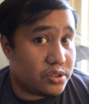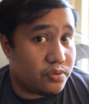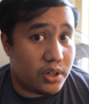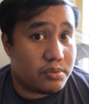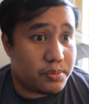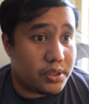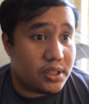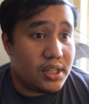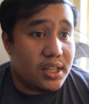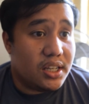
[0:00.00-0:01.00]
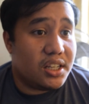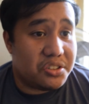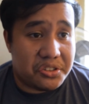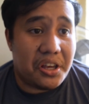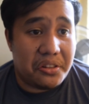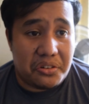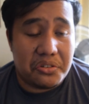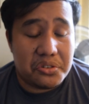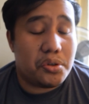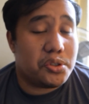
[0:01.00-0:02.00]
of RAM speed is the
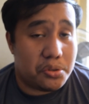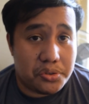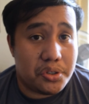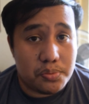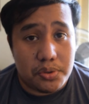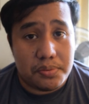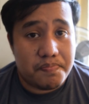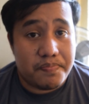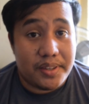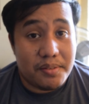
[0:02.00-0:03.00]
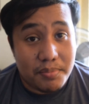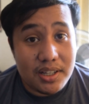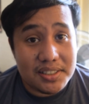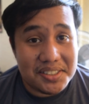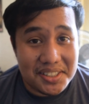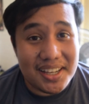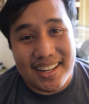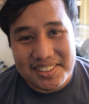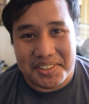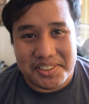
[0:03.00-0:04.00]
standard, so I chose this one. Plus, it
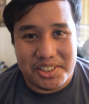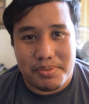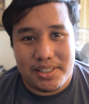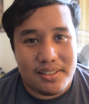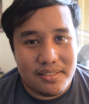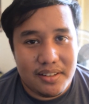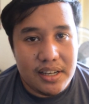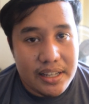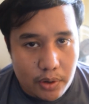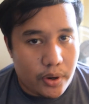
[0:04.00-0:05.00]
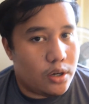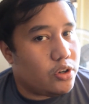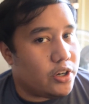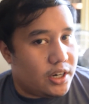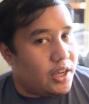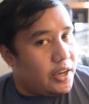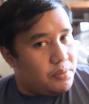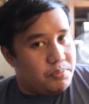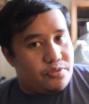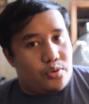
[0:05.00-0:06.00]
has RGB. Now I know you're gonna
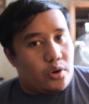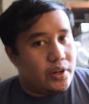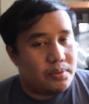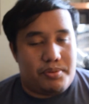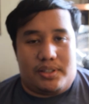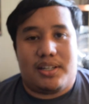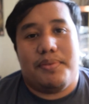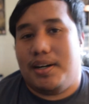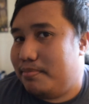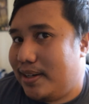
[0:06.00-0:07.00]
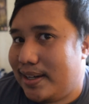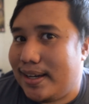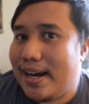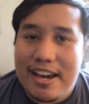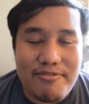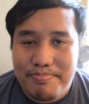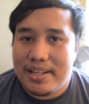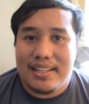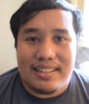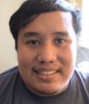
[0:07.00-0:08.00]
hate me for it, but come on, man. I've
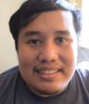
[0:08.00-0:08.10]
been in